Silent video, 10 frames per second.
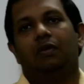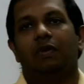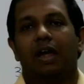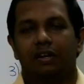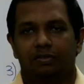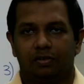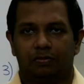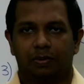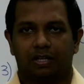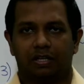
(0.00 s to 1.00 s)
valency
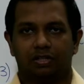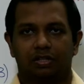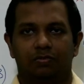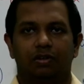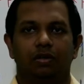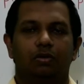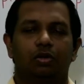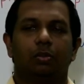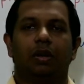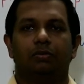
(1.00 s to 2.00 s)
of magnesium we know
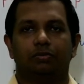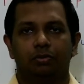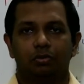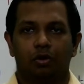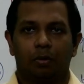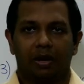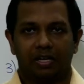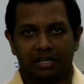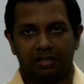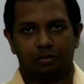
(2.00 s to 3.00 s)
12 2 comma
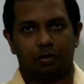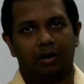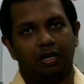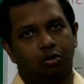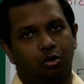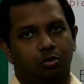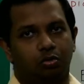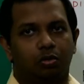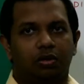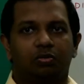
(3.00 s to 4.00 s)
8 comma 2
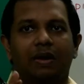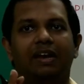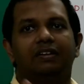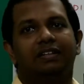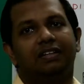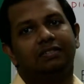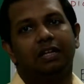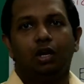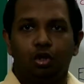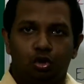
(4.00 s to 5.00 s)
so its valency is
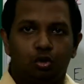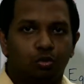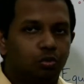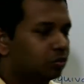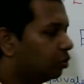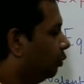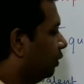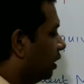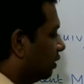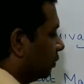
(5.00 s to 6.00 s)
2 so
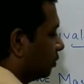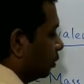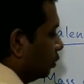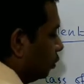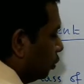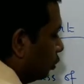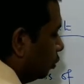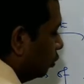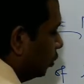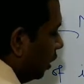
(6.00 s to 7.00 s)
we can substitute
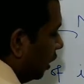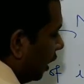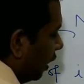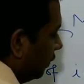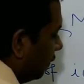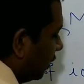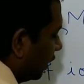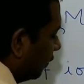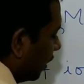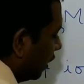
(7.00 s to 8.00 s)
2 and we will
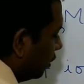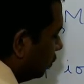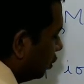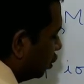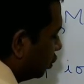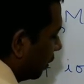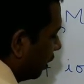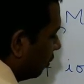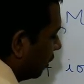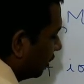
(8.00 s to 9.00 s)
get a value
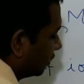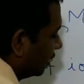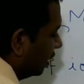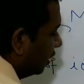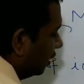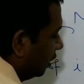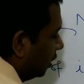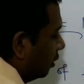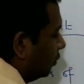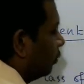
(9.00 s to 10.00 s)
12 as the
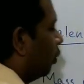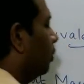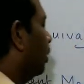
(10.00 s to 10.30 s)
form